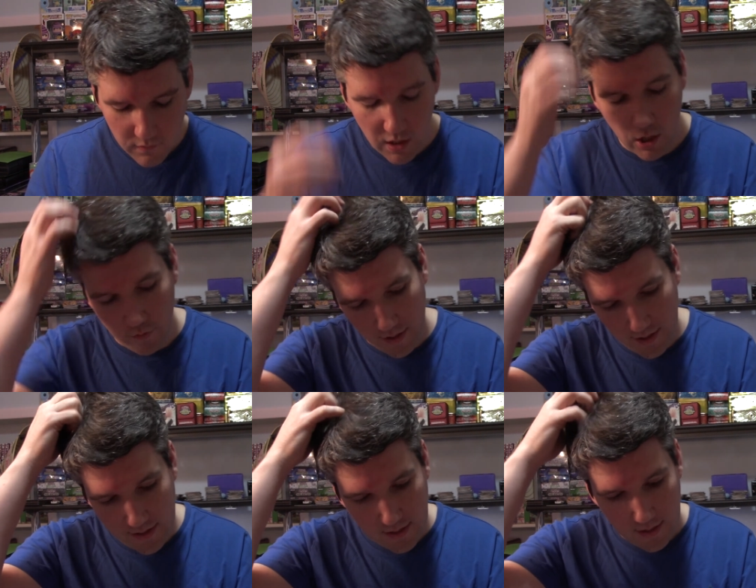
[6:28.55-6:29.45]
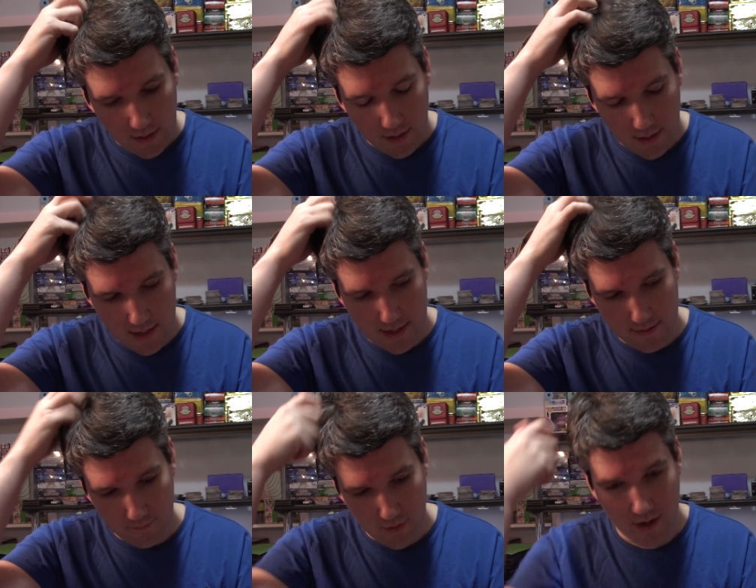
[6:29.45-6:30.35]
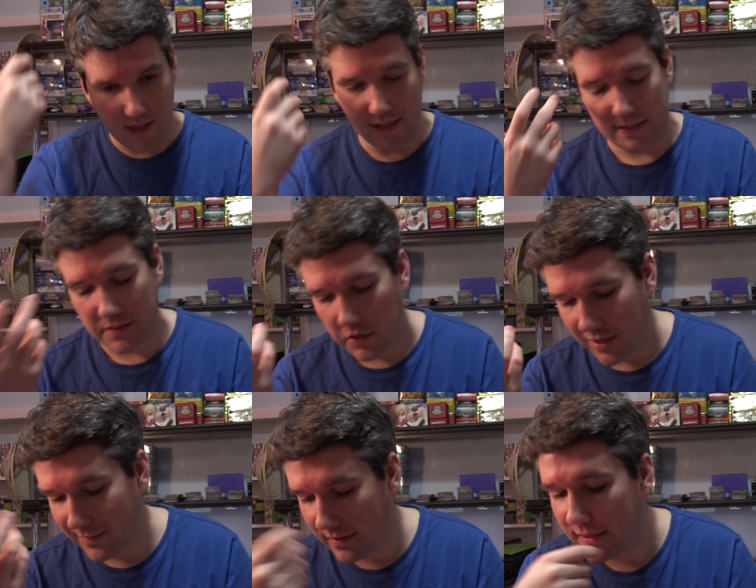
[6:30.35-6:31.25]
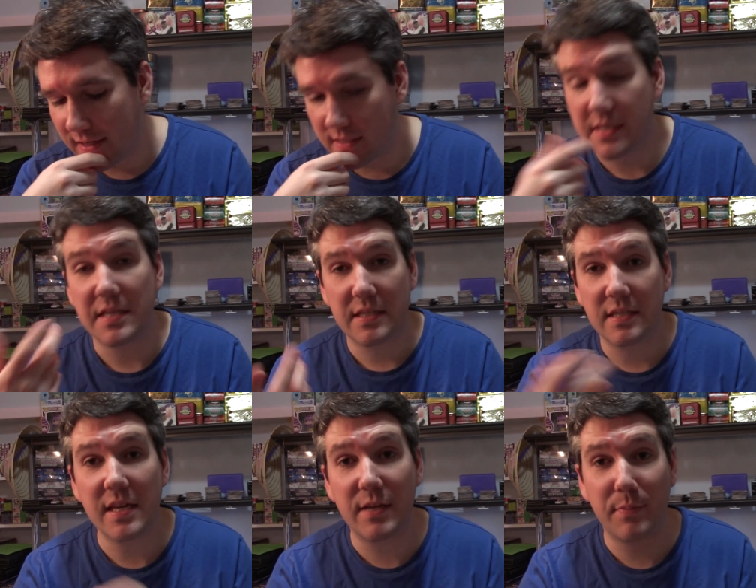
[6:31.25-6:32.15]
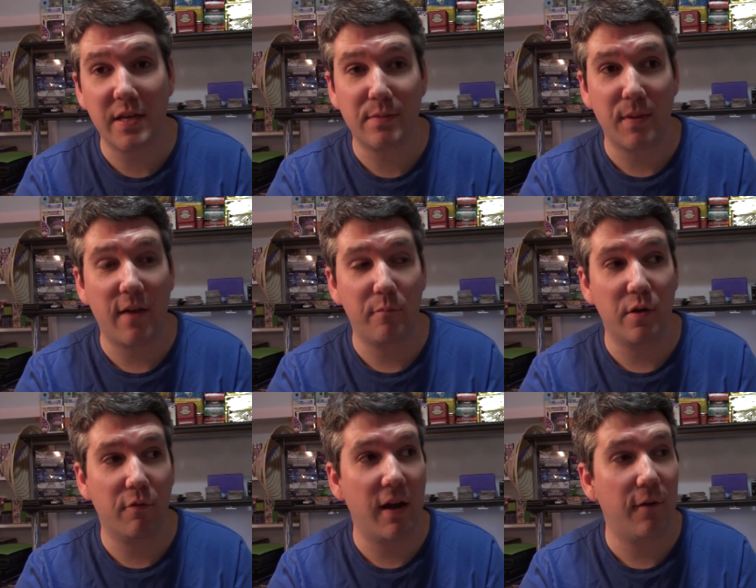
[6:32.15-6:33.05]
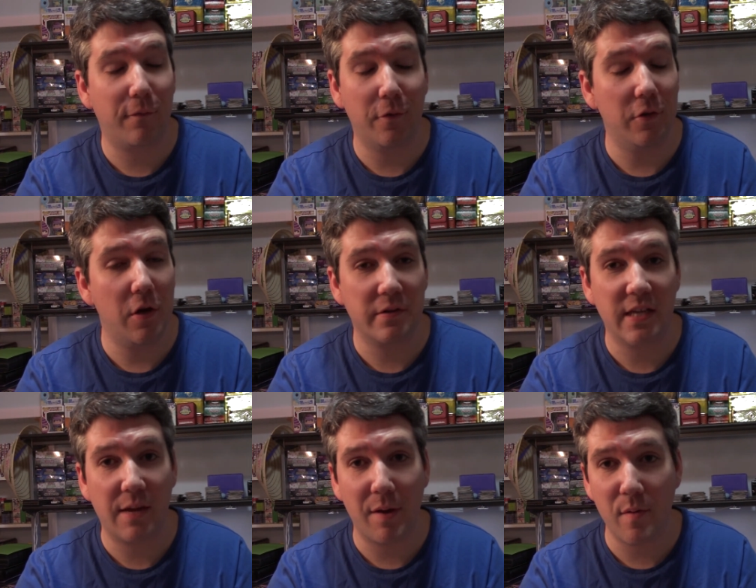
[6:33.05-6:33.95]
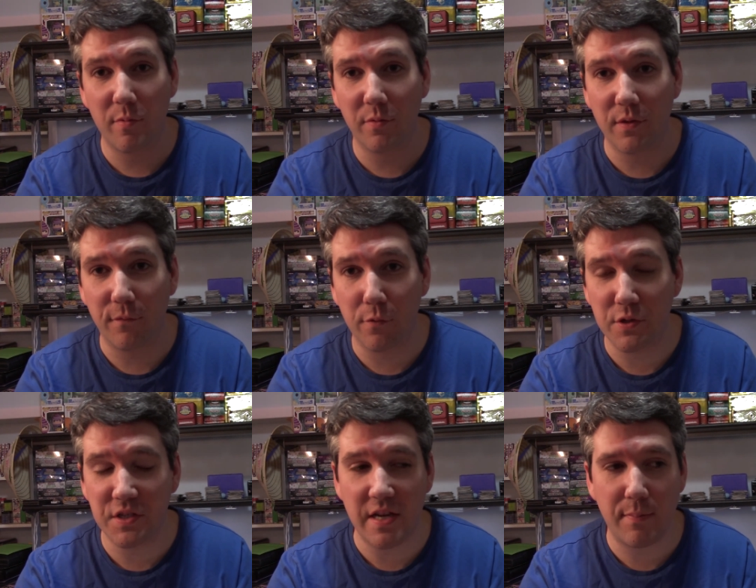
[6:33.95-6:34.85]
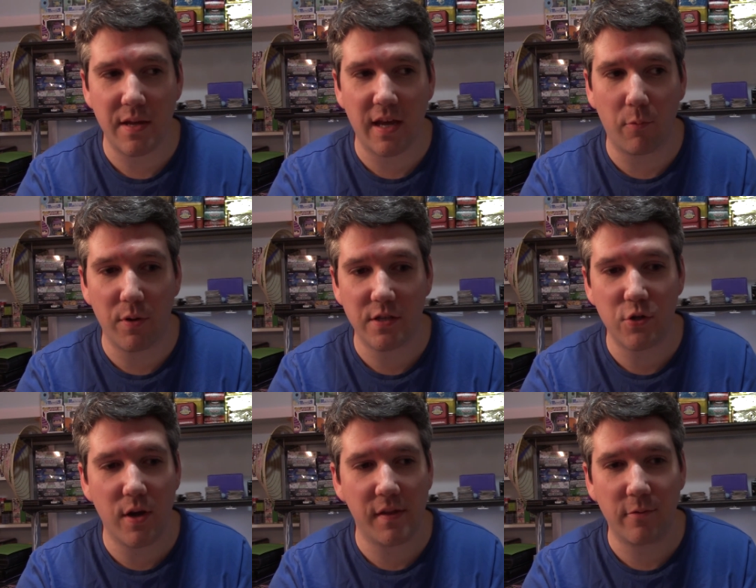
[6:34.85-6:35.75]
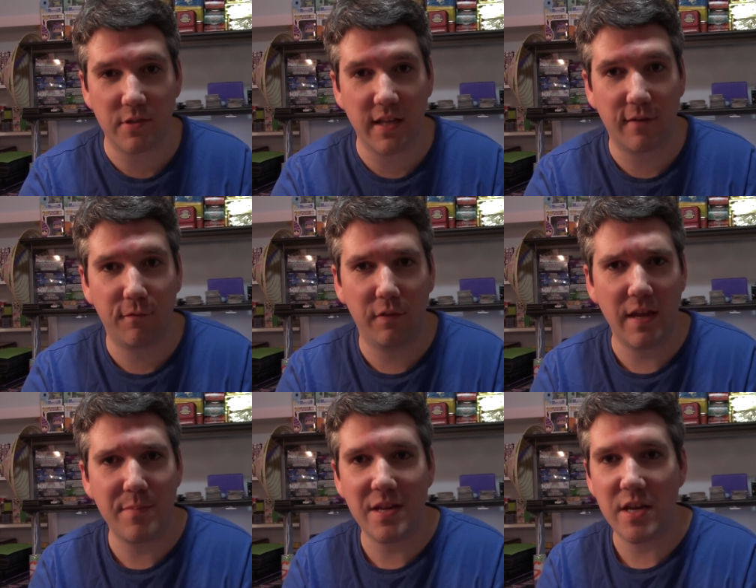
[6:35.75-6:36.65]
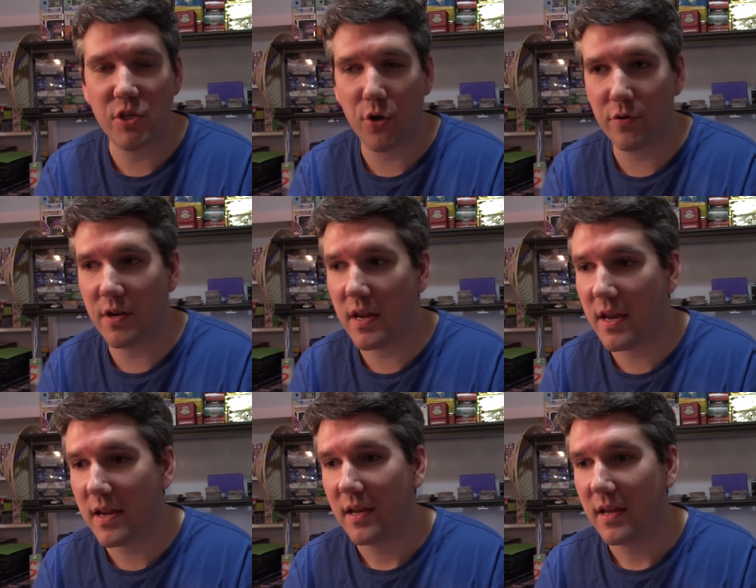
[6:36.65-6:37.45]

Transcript: All right, um, let's talk about this. Sneak peeks have been around for a long time. I remember the first sneak peek I went to, I think was like Flaming Eternity.